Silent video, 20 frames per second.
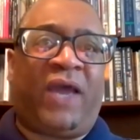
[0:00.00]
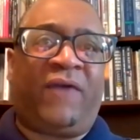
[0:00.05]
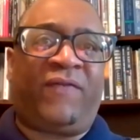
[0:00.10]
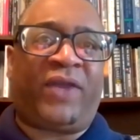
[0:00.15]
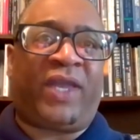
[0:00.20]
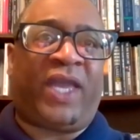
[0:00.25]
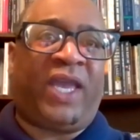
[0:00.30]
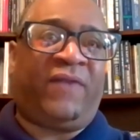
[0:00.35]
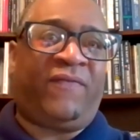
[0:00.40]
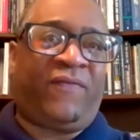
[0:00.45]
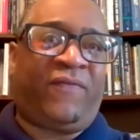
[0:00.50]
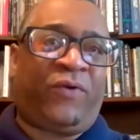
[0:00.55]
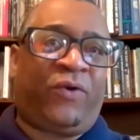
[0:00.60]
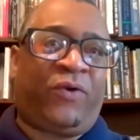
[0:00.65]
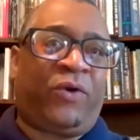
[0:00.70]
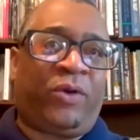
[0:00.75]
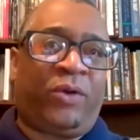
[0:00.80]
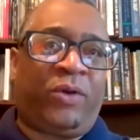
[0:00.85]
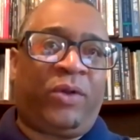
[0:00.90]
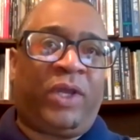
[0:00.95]
advocate
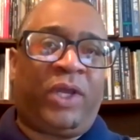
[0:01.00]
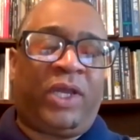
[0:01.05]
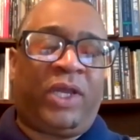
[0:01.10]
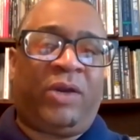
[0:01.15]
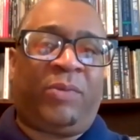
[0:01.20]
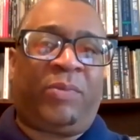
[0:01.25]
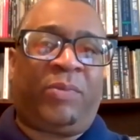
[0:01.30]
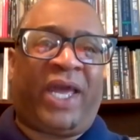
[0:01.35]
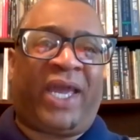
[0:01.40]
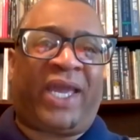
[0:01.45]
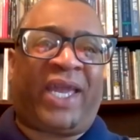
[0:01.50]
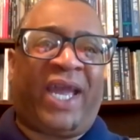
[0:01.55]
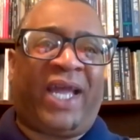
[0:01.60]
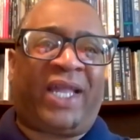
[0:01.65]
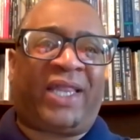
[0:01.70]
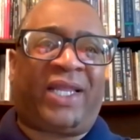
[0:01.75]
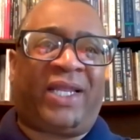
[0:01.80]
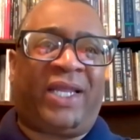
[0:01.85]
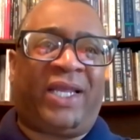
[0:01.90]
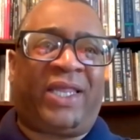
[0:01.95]
for you know black
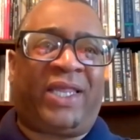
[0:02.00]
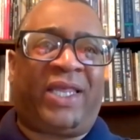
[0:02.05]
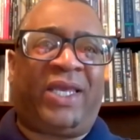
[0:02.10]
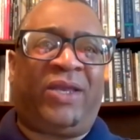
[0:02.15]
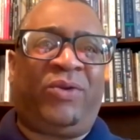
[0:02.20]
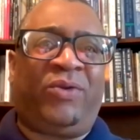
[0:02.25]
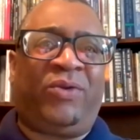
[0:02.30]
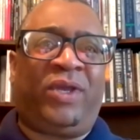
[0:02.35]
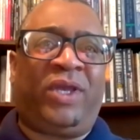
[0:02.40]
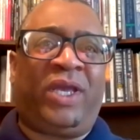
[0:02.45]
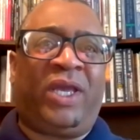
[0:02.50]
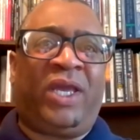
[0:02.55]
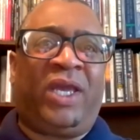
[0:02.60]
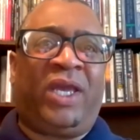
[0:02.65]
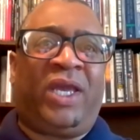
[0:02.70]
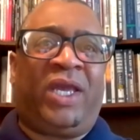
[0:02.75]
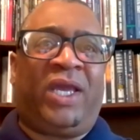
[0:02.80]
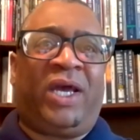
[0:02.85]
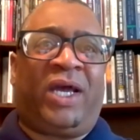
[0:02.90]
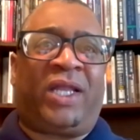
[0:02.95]
athletes. He,
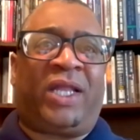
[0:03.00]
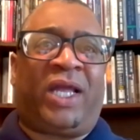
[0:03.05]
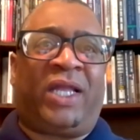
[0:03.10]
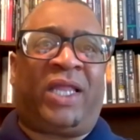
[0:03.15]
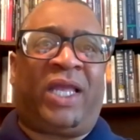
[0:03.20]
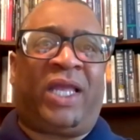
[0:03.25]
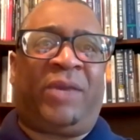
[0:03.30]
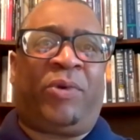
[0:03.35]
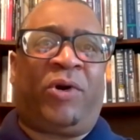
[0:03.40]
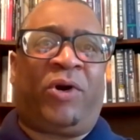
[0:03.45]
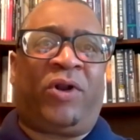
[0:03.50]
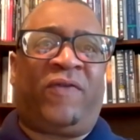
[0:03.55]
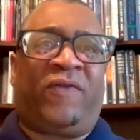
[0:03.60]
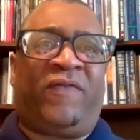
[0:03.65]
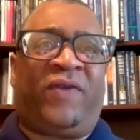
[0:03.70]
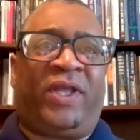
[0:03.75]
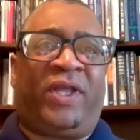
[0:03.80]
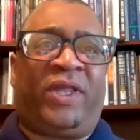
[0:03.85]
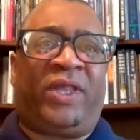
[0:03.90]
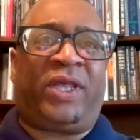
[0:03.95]
I, I think part
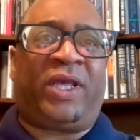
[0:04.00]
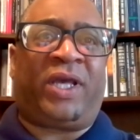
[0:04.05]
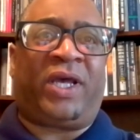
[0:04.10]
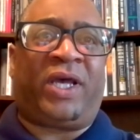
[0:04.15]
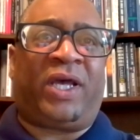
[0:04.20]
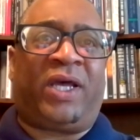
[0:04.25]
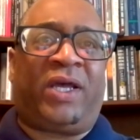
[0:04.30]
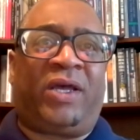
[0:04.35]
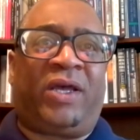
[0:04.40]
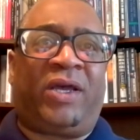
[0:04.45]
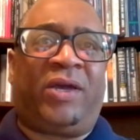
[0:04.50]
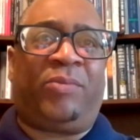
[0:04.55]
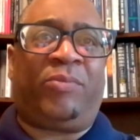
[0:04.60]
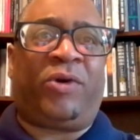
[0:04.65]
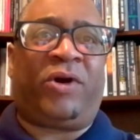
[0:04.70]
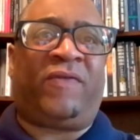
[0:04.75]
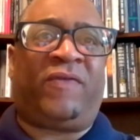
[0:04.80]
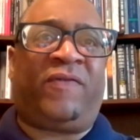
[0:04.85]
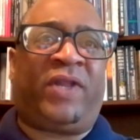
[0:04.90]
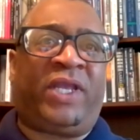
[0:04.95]
of his uh,
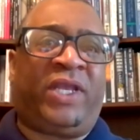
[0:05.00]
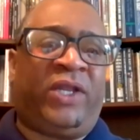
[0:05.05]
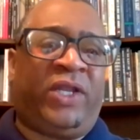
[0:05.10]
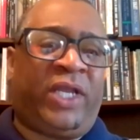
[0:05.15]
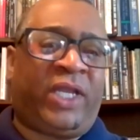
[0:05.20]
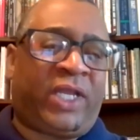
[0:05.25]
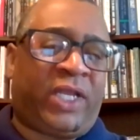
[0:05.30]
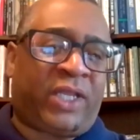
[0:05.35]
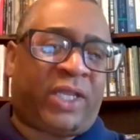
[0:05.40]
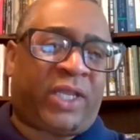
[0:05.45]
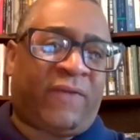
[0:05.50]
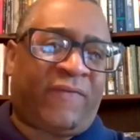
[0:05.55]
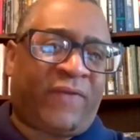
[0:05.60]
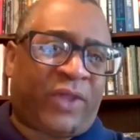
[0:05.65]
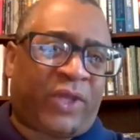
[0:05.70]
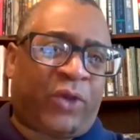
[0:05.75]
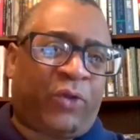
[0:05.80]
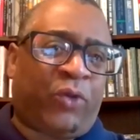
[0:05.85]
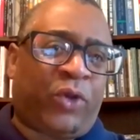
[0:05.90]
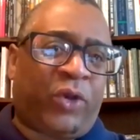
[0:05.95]
part of the uniqueness of
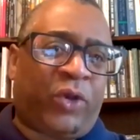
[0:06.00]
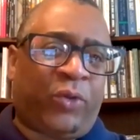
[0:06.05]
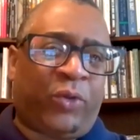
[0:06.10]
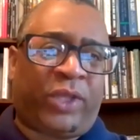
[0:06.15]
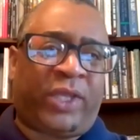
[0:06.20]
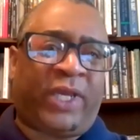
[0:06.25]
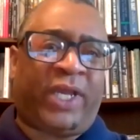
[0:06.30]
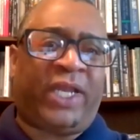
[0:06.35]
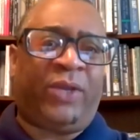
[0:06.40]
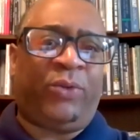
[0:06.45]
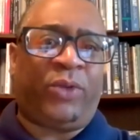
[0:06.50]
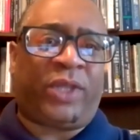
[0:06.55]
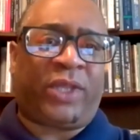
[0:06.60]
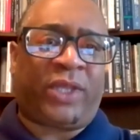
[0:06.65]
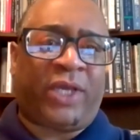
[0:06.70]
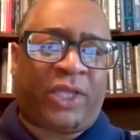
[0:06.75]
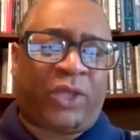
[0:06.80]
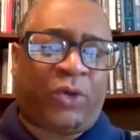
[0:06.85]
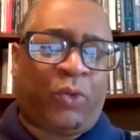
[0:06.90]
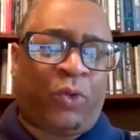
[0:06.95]
his career was that he was
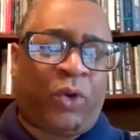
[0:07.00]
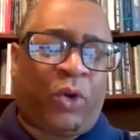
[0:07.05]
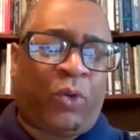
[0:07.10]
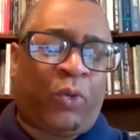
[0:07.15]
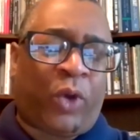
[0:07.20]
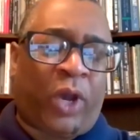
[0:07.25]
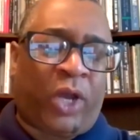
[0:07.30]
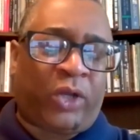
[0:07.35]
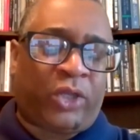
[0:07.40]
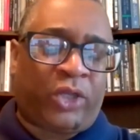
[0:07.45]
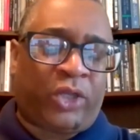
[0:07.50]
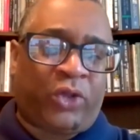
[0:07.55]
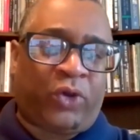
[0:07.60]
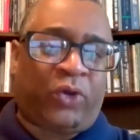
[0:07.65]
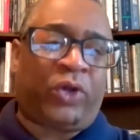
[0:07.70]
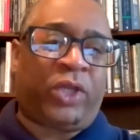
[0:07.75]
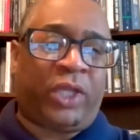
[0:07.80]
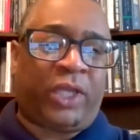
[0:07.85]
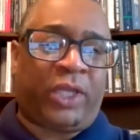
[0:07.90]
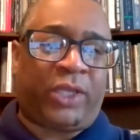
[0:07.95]
such a well-rounded
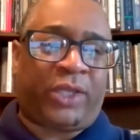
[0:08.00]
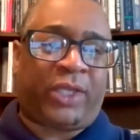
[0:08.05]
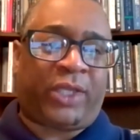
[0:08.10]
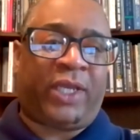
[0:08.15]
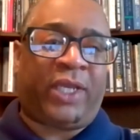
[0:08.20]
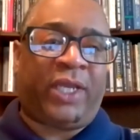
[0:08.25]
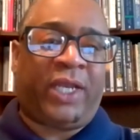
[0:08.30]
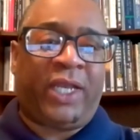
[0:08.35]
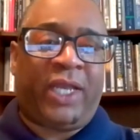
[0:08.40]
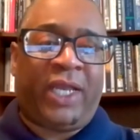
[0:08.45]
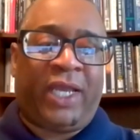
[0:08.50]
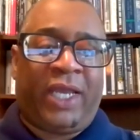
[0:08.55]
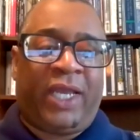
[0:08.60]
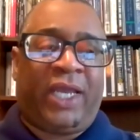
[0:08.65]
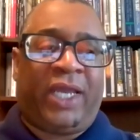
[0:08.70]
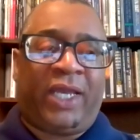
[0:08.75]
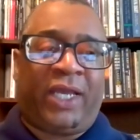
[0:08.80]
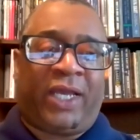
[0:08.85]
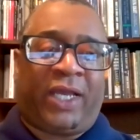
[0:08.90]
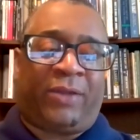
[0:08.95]
journalist
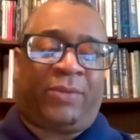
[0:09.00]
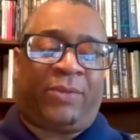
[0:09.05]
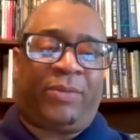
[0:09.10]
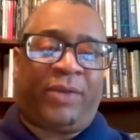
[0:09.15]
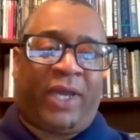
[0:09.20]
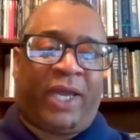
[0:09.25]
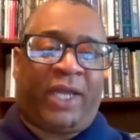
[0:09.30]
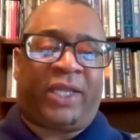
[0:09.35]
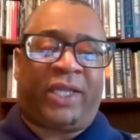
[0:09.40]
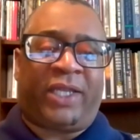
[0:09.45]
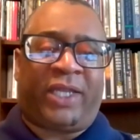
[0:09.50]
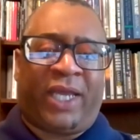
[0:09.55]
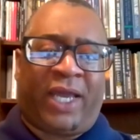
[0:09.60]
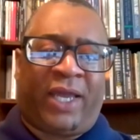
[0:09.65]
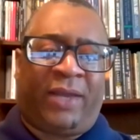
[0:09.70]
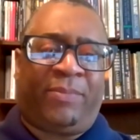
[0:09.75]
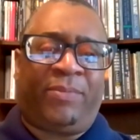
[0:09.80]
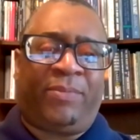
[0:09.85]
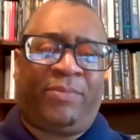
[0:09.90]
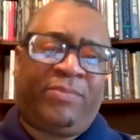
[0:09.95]
uh, at the
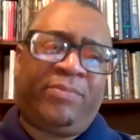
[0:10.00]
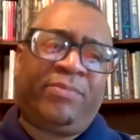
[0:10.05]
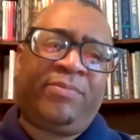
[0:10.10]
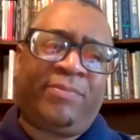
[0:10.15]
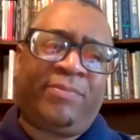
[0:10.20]
time.